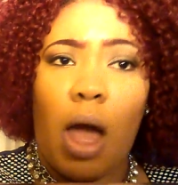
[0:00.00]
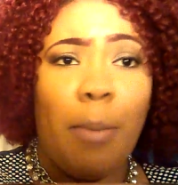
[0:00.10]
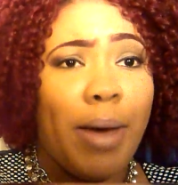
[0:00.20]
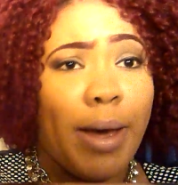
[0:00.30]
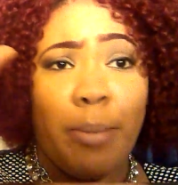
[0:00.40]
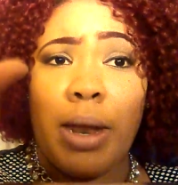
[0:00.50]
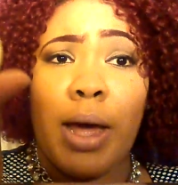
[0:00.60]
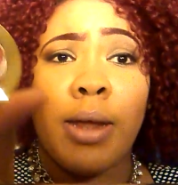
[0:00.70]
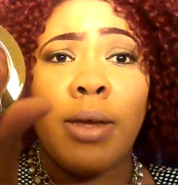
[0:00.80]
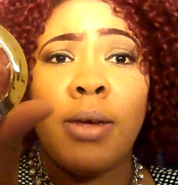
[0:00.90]
I'm back at
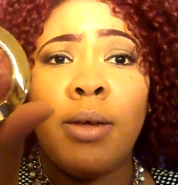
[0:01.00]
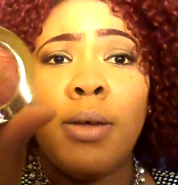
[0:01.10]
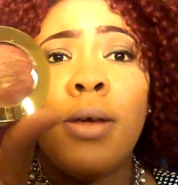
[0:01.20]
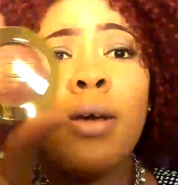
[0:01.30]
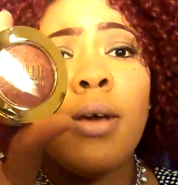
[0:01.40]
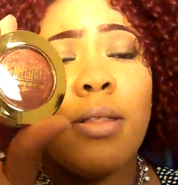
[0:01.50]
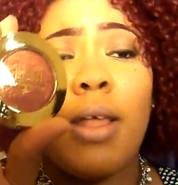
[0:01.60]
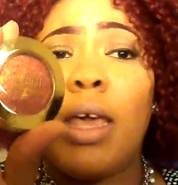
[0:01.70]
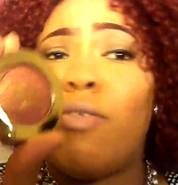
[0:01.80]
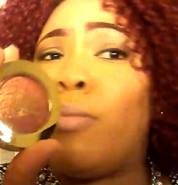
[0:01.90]
Milani because
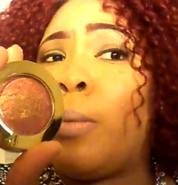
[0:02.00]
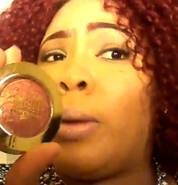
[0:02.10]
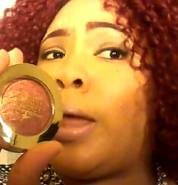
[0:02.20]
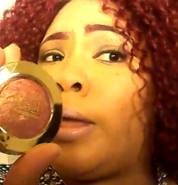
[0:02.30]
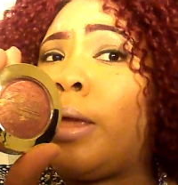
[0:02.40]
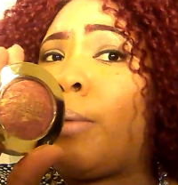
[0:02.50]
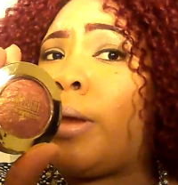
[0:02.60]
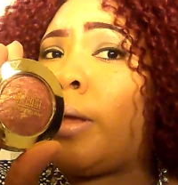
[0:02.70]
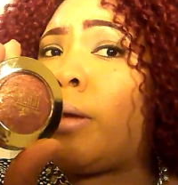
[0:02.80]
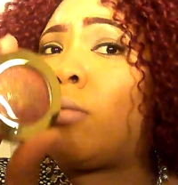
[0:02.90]
they're giving me what I need
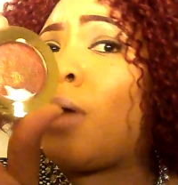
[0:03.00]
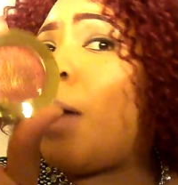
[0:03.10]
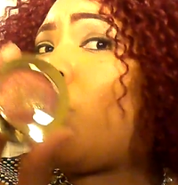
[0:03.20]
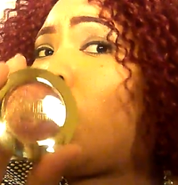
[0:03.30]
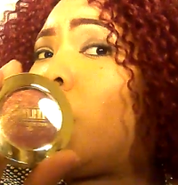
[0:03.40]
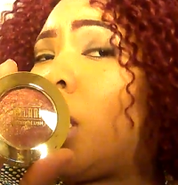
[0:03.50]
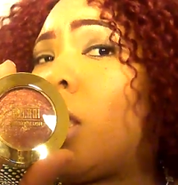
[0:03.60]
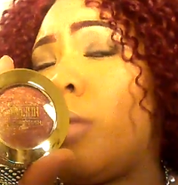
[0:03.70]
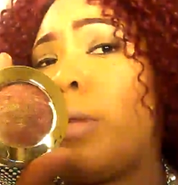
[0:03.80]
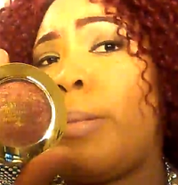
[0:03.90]
right now. So I'm willing to
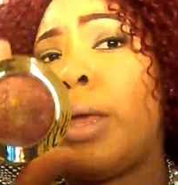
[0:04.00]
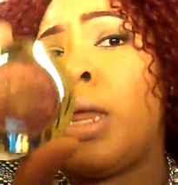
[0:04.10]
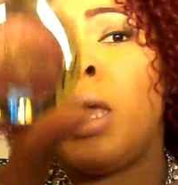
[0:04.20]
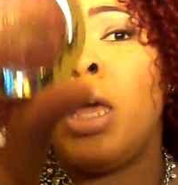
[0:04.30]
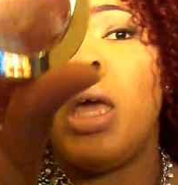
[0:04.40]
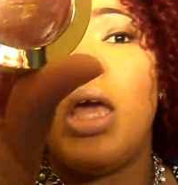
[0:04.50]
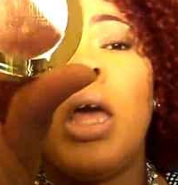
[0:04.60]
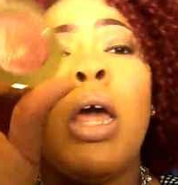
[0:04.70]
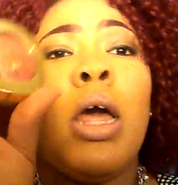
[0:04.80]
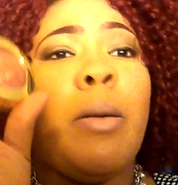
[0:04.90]
get in my money.
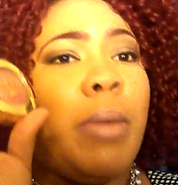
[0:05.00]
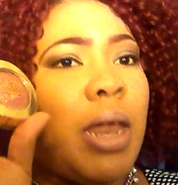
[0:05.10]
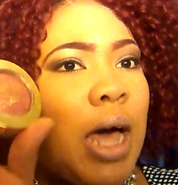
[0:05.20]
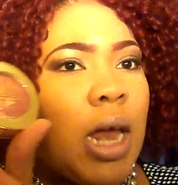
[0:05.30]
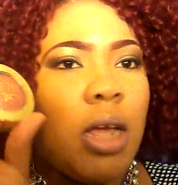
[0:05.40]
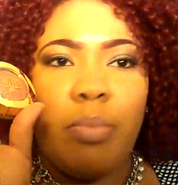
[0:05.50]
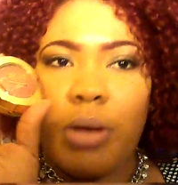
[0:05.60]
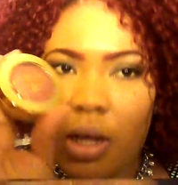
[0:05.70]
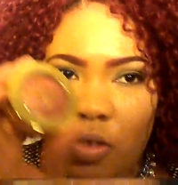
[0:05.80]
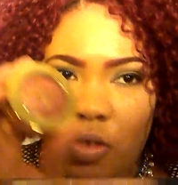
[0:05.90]
Milani's
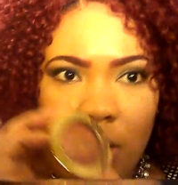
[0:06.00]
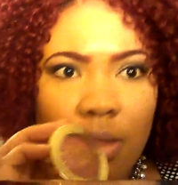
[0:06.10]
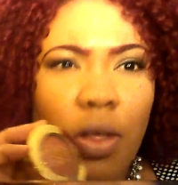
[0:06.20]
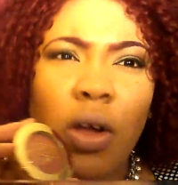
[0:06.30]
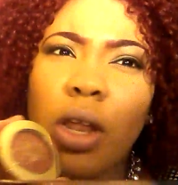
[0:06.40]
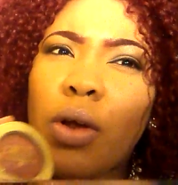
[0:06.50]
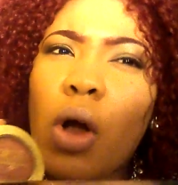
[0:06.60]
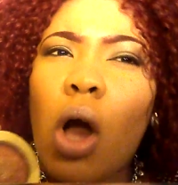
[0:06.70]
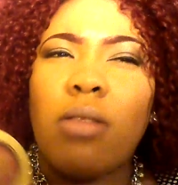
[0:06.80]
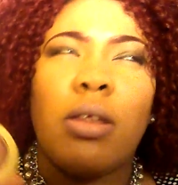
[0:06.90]
blushes, they're a little
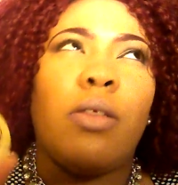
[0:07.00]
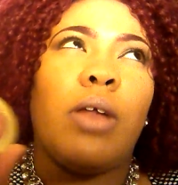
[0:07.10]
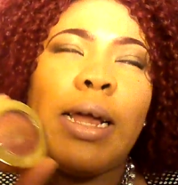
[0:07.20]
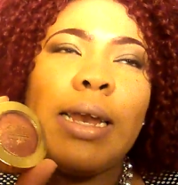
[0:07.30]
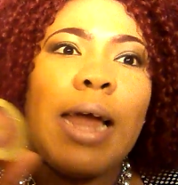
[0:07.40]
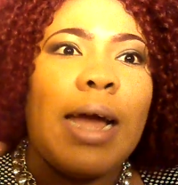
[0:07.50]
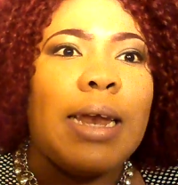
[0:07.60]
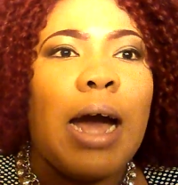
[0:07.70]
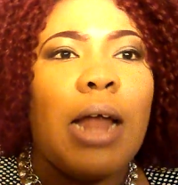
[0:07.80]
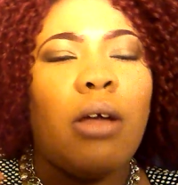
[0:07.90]
costly. They're like
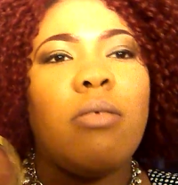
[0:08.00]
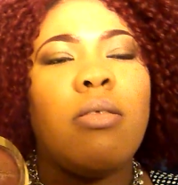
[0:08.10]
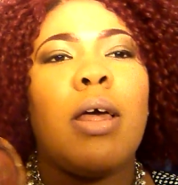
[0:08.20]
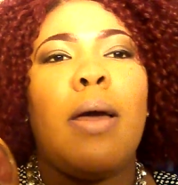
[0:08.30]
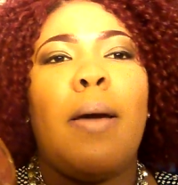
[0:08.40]
$9.